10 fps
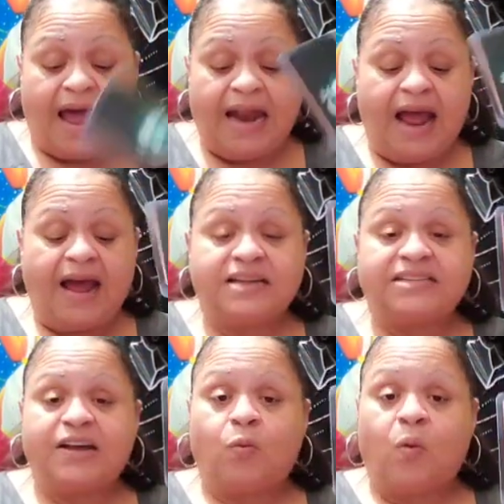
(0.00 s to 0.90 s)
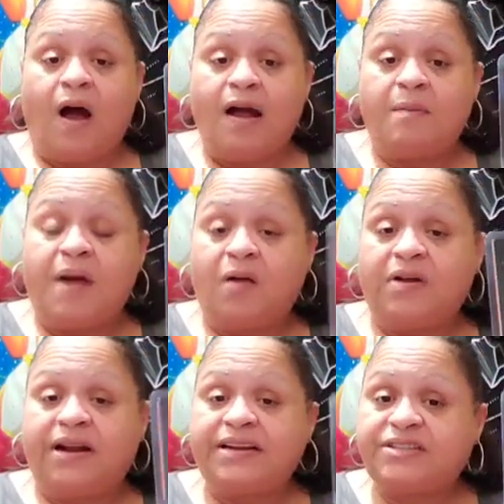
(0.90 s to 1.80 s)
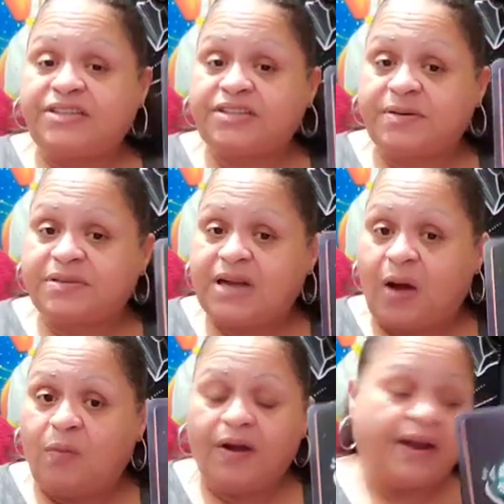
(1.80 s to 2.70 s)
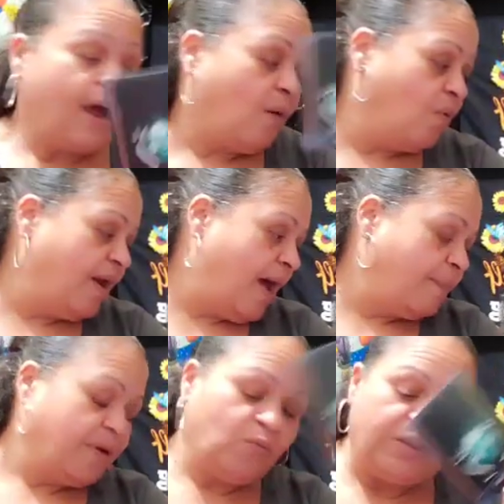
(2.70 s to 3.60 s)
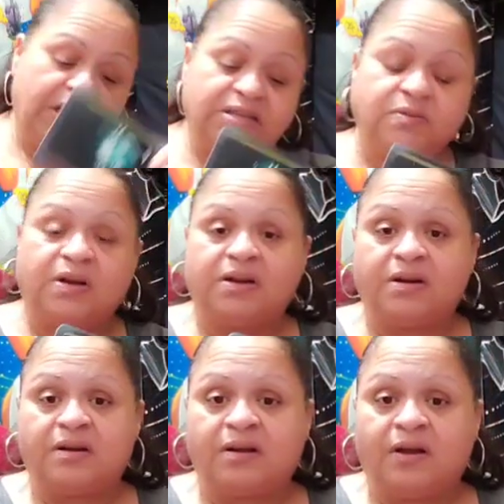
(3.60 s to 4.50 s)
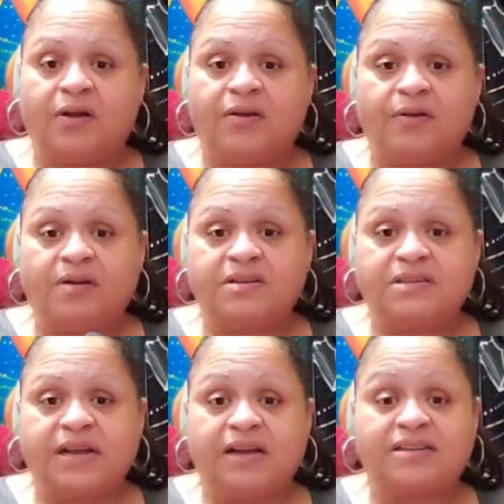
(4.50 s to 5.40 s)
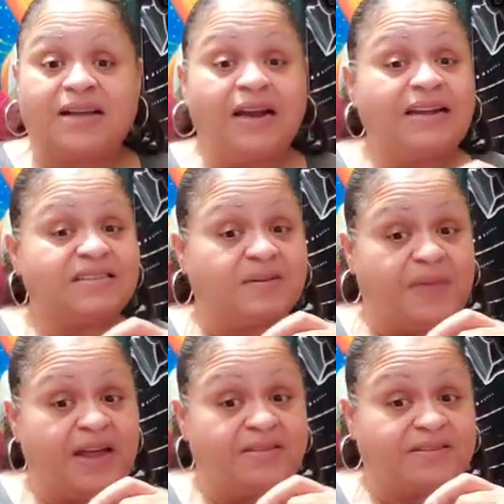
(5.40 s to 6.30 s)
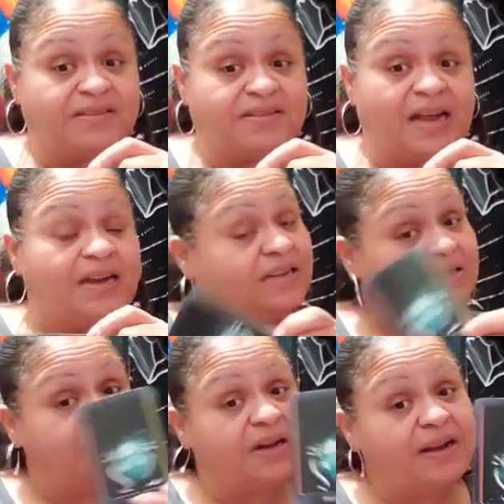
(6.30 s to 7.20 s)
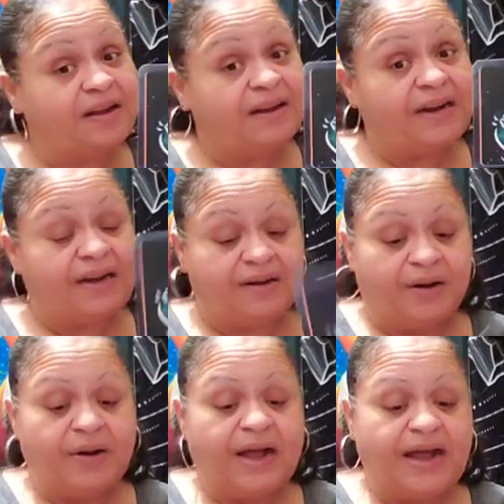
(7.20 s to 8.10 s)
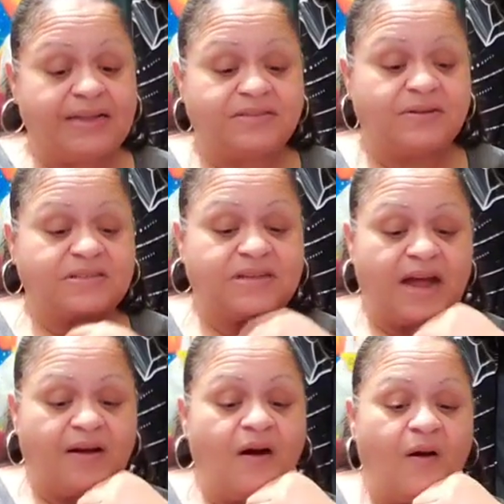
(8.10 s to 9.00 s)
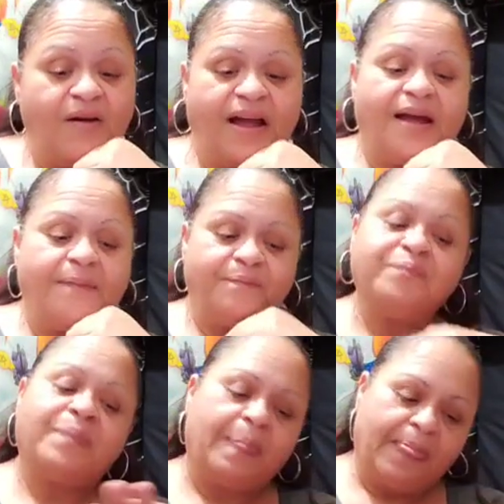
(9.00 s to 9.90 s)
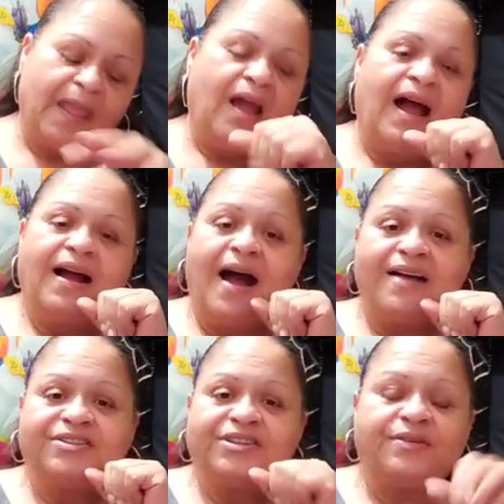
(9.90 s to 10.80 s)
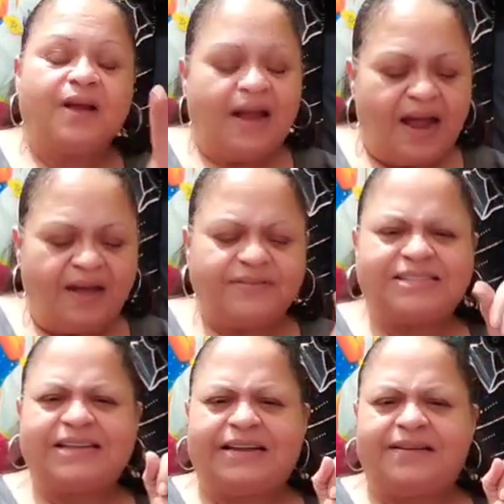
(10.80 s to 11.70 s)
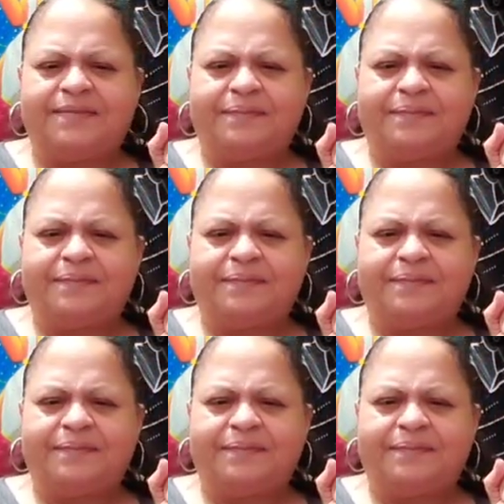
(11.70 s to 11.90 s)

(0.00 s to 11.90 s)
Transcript: and asking, why are my relationships not working out? What happened with this one? You understand? Because I need some answers. I need some clarity here, okay? Source is like, oh, okay. I got you. Have a seat